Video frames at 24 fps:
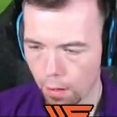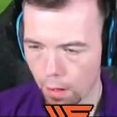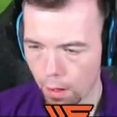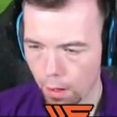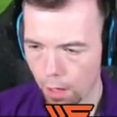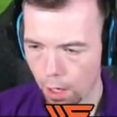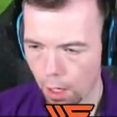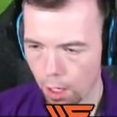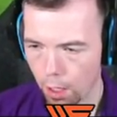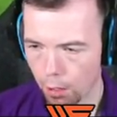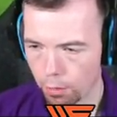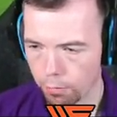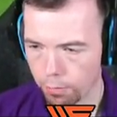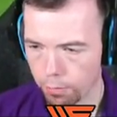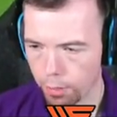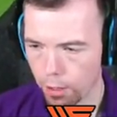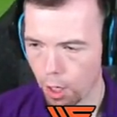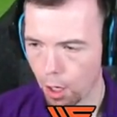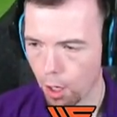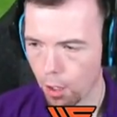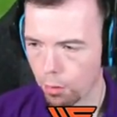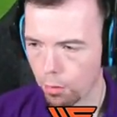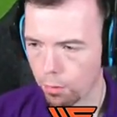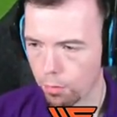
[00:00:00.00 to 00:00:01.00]
Oh
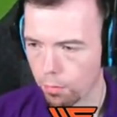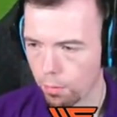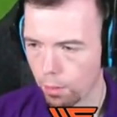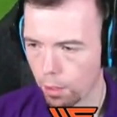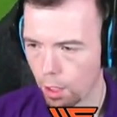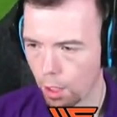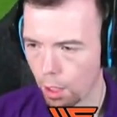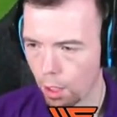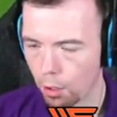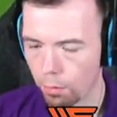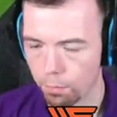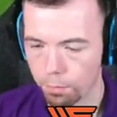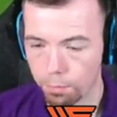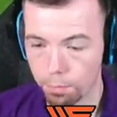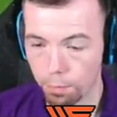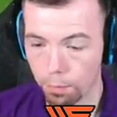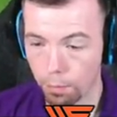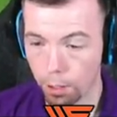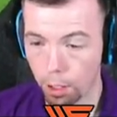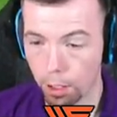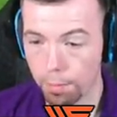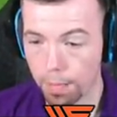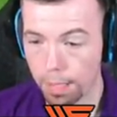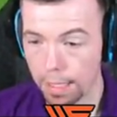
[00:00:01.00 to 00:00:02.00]
no. Oh, all
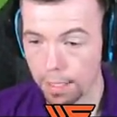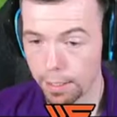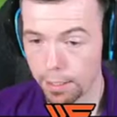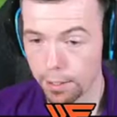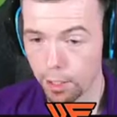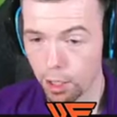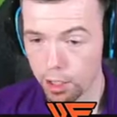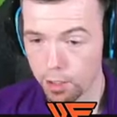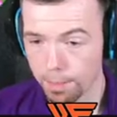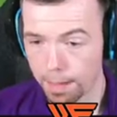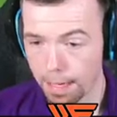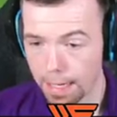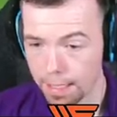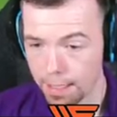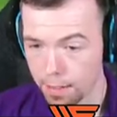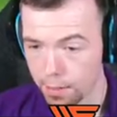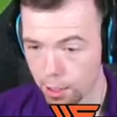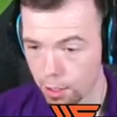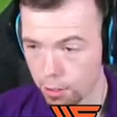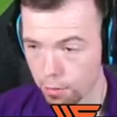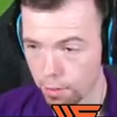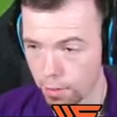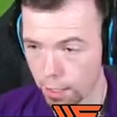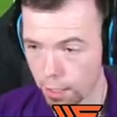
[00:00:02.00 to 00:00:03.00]
right, Bella, nice pass to
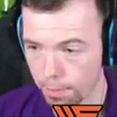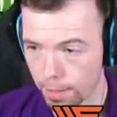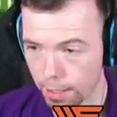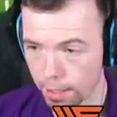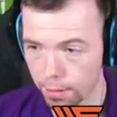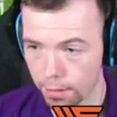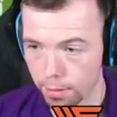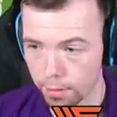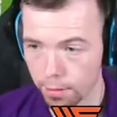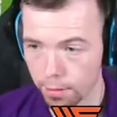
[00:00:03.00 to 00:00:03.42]
you there, mate.